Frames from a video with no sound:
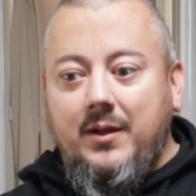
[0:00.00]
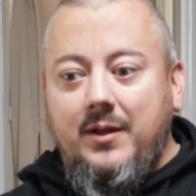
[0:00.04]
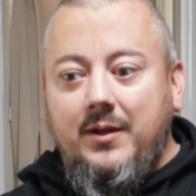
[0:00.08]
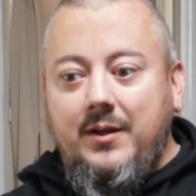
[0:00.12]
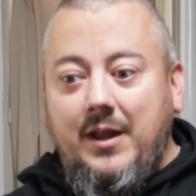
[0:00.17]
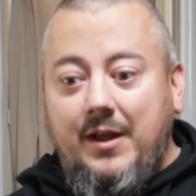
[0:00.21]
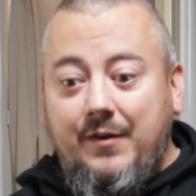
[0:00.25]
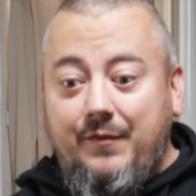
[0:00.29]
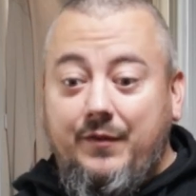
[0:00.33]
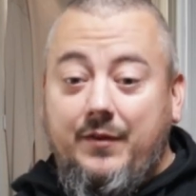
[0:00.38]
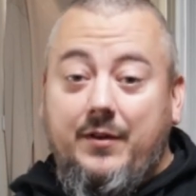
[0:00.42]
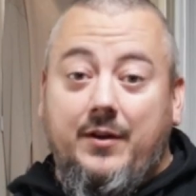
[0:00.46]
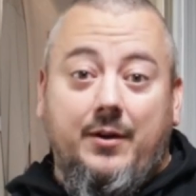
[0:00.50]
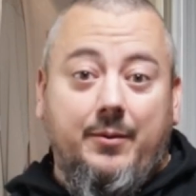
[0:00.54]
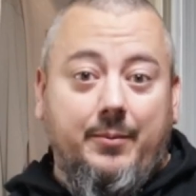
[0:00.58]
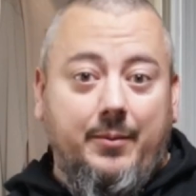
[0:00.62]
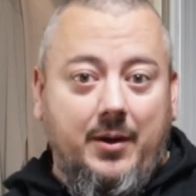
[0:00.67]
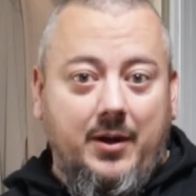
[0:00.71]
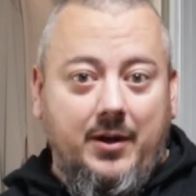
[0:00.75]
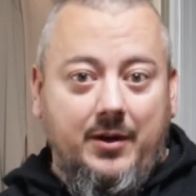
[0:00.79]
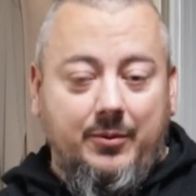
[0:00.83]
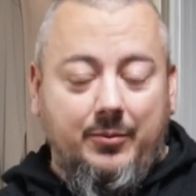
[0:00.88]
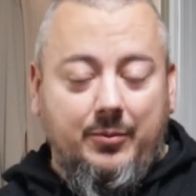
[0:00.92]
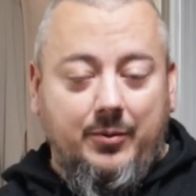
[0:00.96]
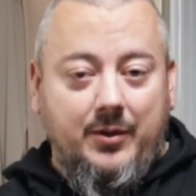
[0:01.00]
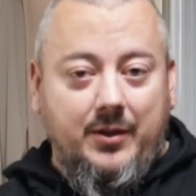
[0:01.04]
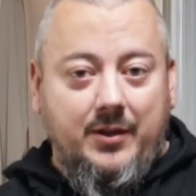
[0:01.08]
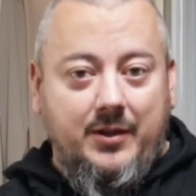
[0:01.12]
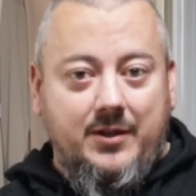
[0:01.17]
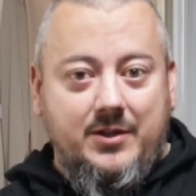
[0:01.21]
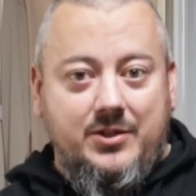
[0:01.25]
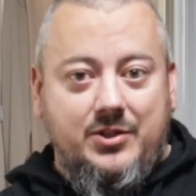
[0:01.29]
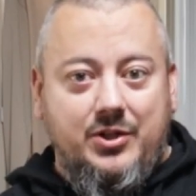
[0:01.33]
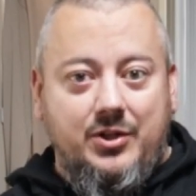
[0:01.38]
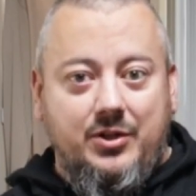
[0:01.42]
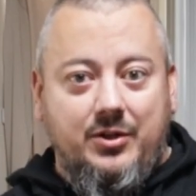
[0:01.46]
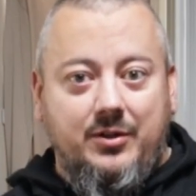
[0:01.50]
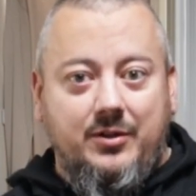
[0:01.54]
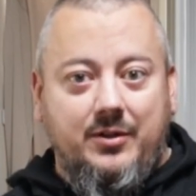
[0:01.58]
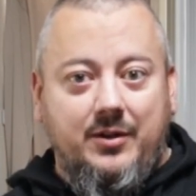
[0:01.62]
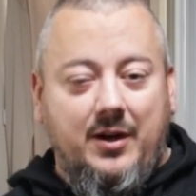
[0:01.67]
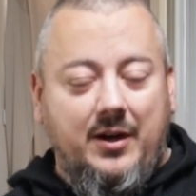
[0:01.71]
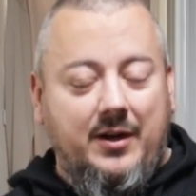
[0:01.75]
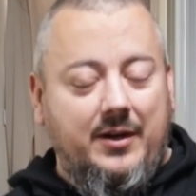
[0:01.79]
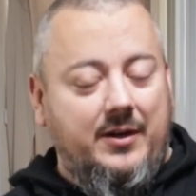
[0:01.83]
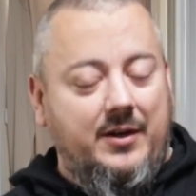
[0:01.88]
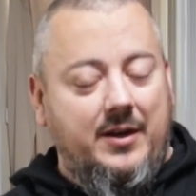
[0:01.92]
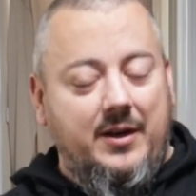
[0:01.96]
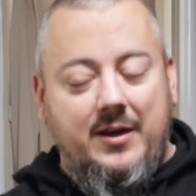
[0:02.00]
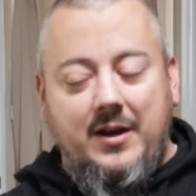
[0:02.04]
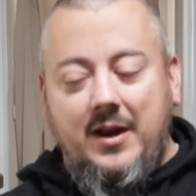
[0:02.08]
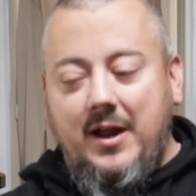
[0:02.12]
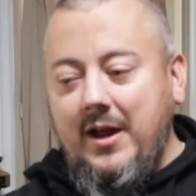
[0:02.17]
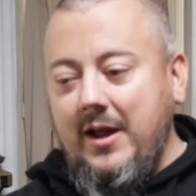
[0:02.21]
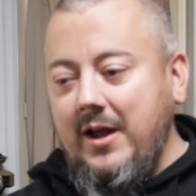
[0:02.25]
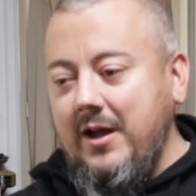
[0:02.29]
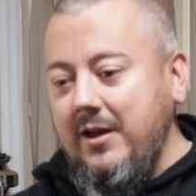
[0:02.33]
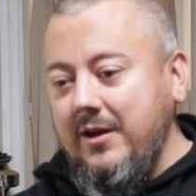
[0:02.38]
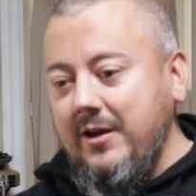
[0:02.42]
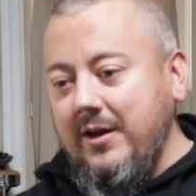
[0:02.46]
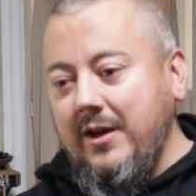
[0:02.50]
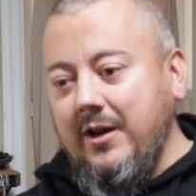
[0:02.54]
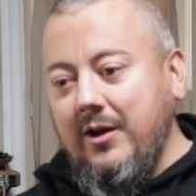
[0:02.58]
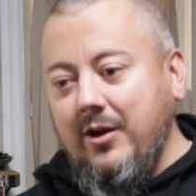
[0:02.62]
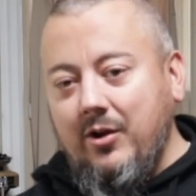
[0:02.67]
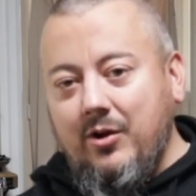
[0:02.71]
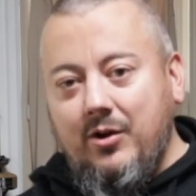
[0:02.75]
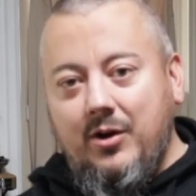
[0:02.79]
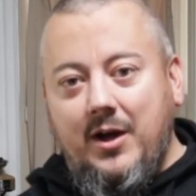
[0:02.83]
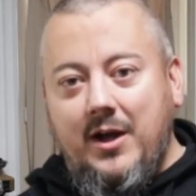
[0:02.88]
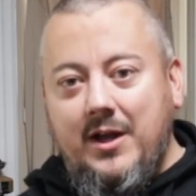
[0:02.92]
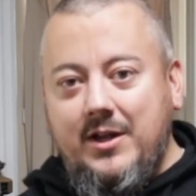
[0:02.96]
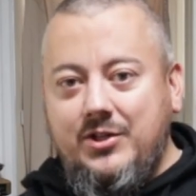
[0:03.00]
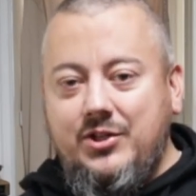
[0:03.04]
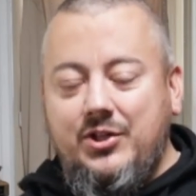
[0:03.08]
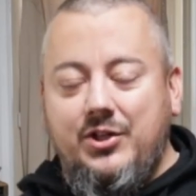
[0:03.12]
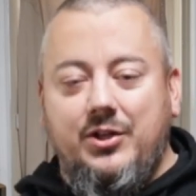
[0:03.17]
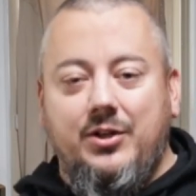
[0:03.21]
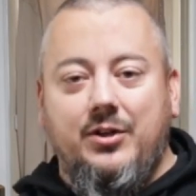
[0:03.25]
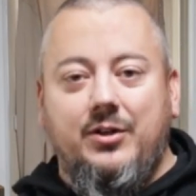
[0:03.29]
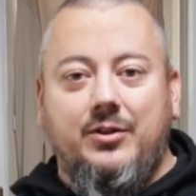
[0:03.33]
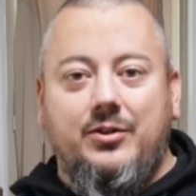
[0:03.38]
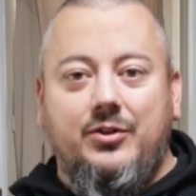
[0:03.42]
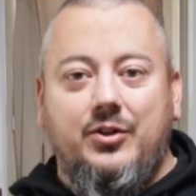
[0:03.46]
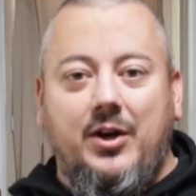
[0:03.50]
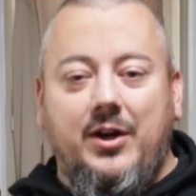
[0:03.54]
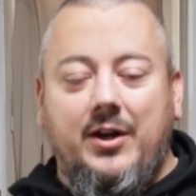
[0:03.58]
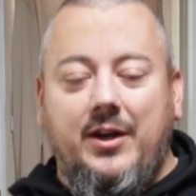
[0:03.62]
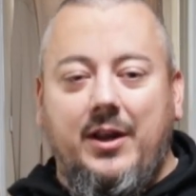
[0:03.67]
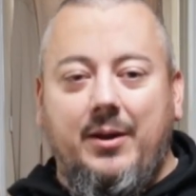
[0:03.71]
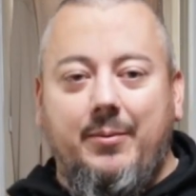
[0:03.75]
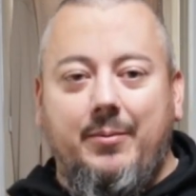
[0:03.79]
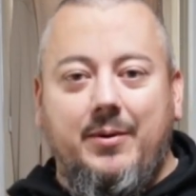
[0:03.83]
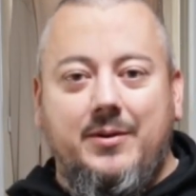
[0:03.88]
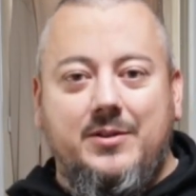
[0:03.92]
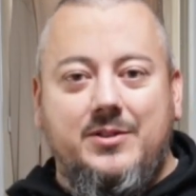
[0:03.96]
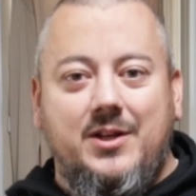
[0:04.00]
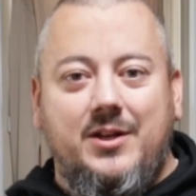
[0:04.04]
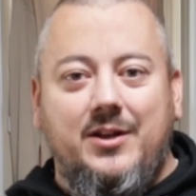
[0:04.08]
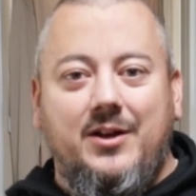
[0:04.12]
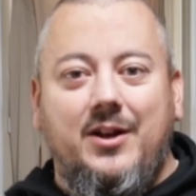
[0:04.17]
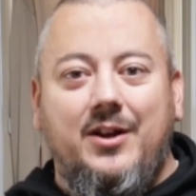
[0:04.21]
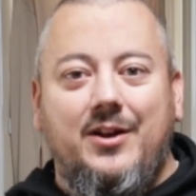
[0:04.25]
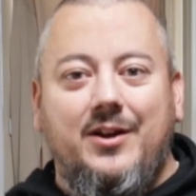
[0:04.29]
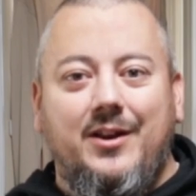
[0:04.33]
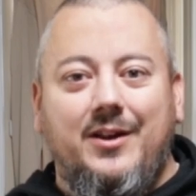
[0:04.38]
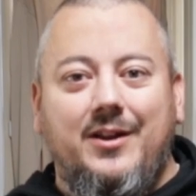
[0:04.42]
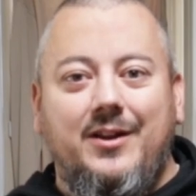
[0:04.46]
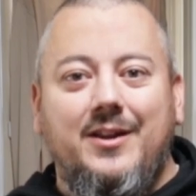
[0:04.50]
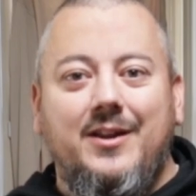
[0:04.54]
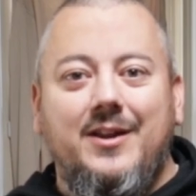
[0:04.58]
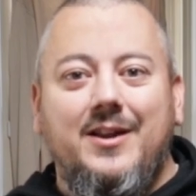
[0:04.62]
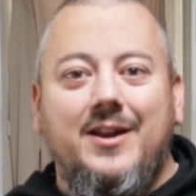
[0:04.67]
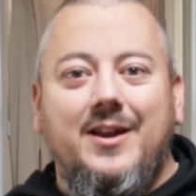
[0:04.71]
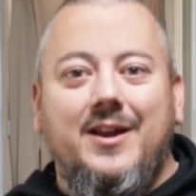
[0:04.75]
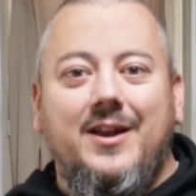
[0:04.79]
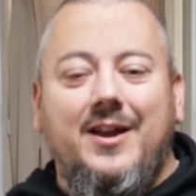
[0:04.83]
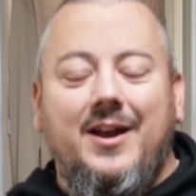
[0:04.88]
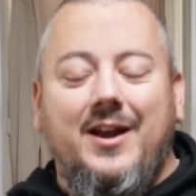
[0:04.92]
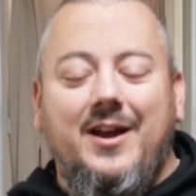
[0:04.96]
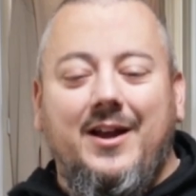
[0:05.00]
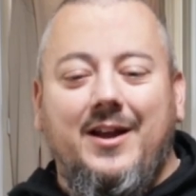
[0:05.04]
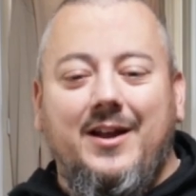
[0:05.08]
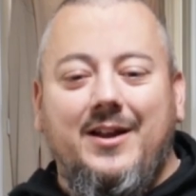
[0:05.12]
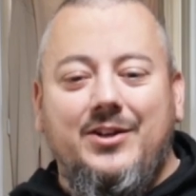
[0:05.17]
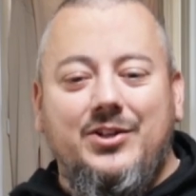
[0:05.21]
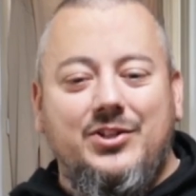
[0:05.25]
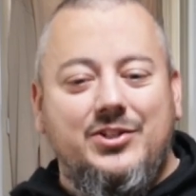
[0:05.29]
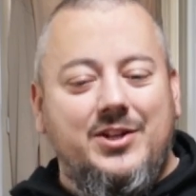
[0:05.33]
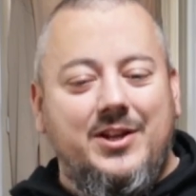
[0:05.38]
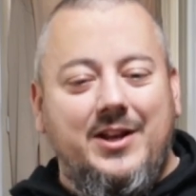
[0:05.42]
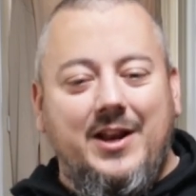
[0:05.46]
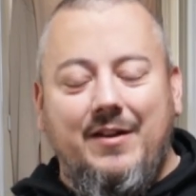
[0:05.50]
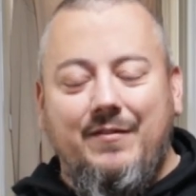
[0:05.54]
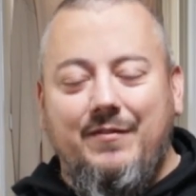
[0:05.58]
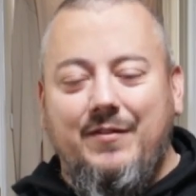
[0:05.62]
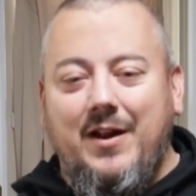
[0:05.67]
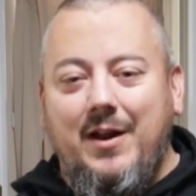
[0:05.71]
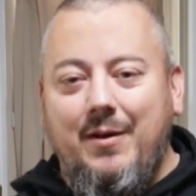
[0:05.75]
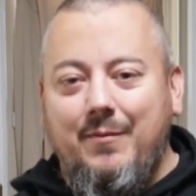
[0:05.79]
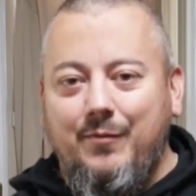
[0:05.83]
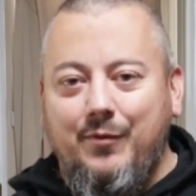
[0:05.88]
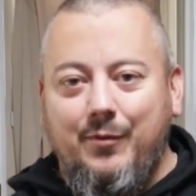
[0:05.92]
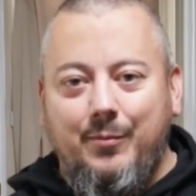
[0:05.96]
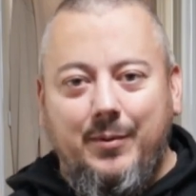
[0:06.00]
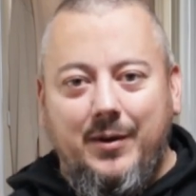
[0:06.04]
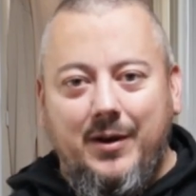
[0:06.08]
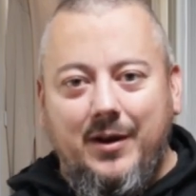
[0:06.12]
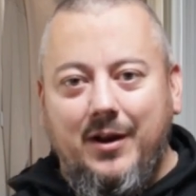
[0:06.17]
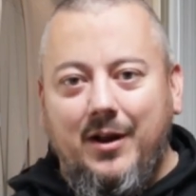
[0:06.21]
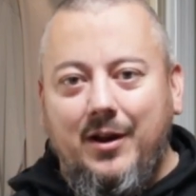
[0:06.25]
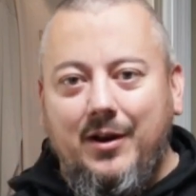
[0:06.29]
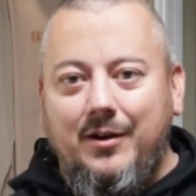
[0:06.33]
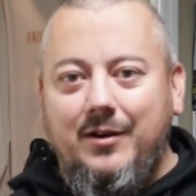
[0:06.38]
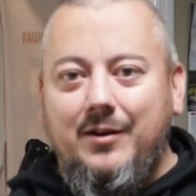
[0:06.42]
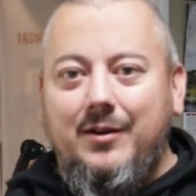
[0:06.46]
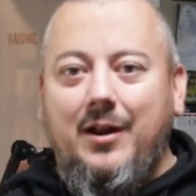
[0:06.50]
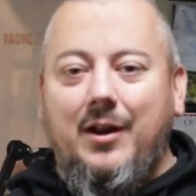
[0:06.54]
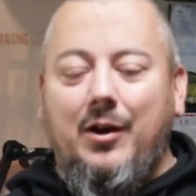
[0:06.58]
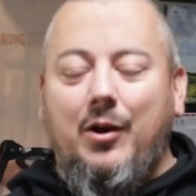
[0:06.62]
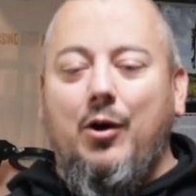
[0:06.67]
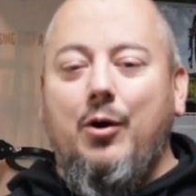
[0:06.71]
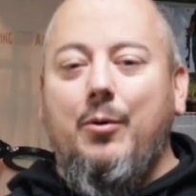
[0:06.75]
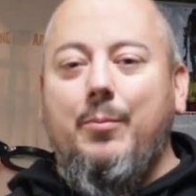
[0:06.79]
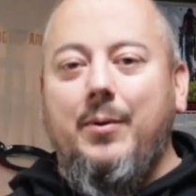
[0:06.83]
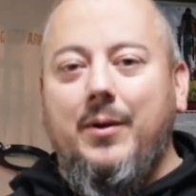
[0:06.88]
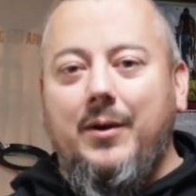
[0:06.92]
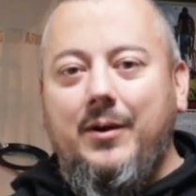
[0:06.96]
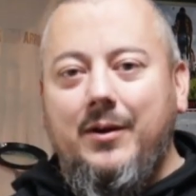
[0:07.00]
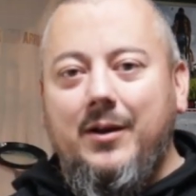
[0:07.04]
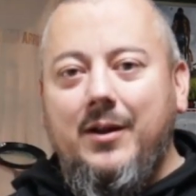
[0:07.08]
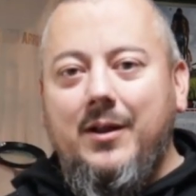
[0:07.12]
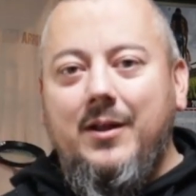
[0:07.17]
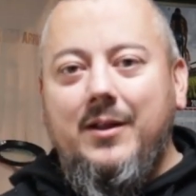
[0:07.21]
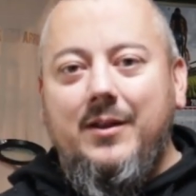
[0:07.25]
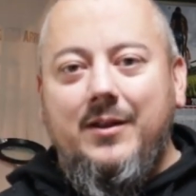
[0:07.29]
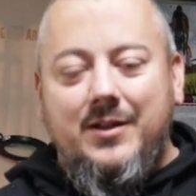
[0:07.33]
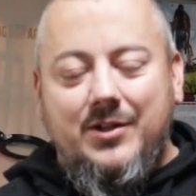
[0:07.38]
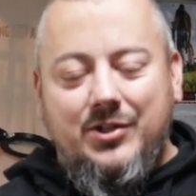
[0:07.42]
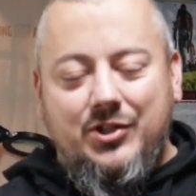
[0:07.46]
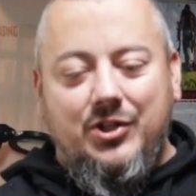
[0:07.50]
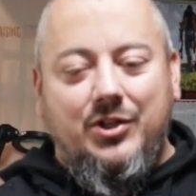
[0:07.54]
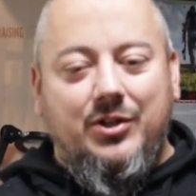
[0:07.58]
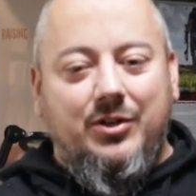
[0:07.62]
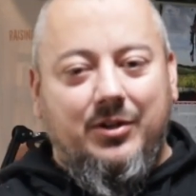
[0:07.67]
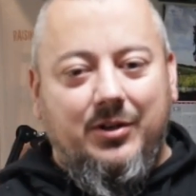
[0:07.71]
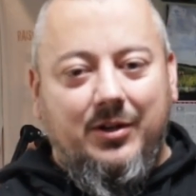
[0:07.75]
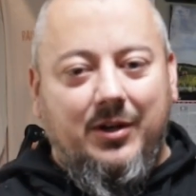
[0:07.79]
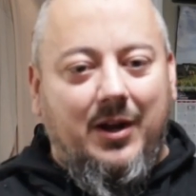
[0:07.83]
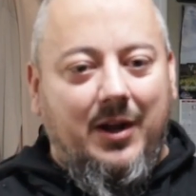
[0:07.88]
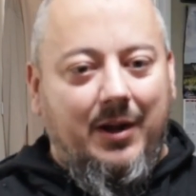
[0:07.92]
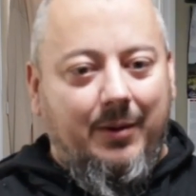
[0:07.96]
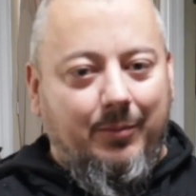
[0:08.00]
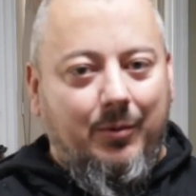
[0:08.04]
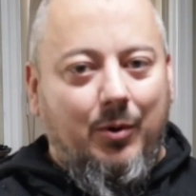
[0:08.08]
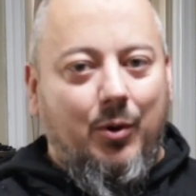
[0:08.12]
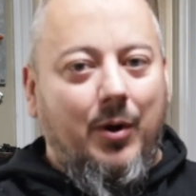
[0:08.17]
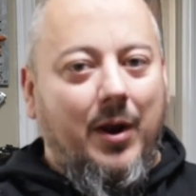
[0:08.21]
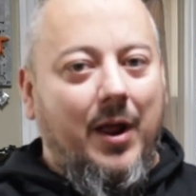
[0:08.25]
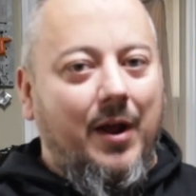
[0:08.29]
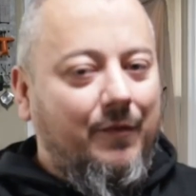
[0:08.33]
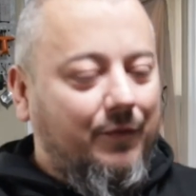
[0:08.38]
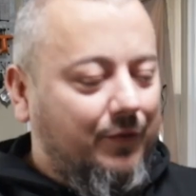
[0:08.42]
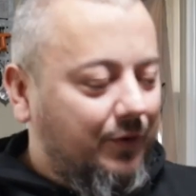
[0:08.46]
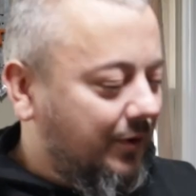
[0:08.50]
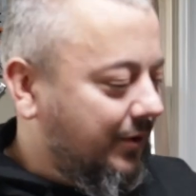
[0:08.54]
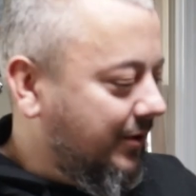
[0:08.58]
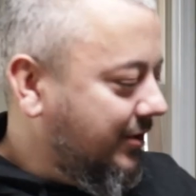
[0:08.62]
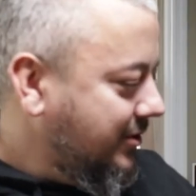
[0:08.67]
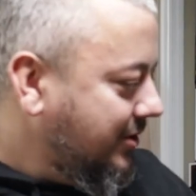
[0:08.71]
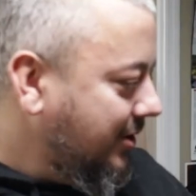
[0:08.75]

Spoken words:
Definitely going to be hunting with it this year. I did not hunt at all last year. Tried to get my son hunting. Just didn't have time for me to hunt at all. But this year I'm going after it.